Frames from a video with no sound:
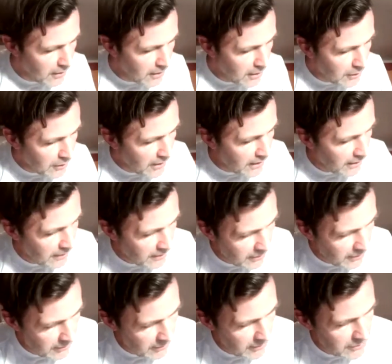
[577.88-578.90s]
Okay,
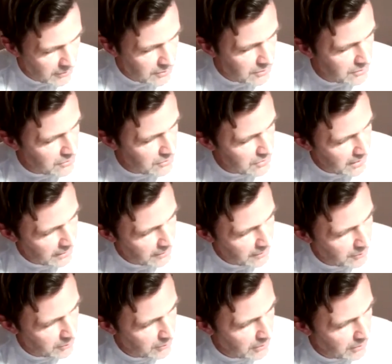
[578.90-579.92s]
just check
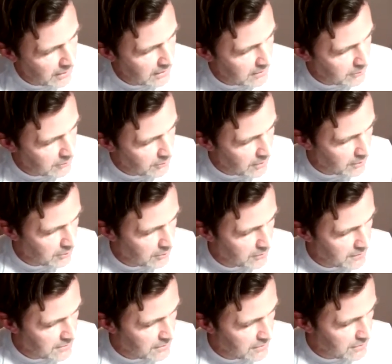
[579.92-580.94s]
what I
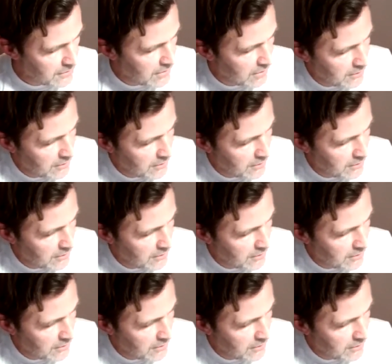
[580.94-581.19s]
wanted to show.